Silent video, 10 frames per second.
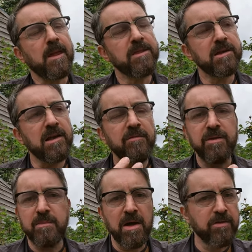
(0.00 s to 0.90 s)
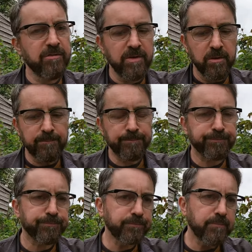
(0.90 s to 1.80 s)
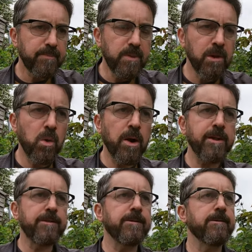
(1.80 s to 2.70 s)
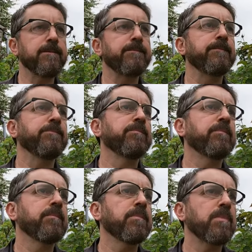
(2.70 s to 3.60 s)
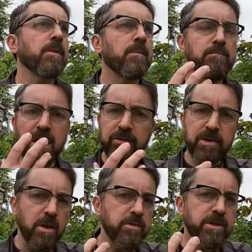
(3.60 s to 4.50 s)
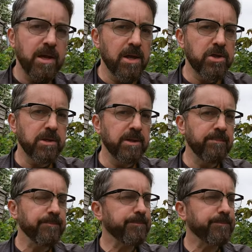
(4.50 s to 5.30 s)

It's a lovely mouthfeel, quite mouth-coating actually.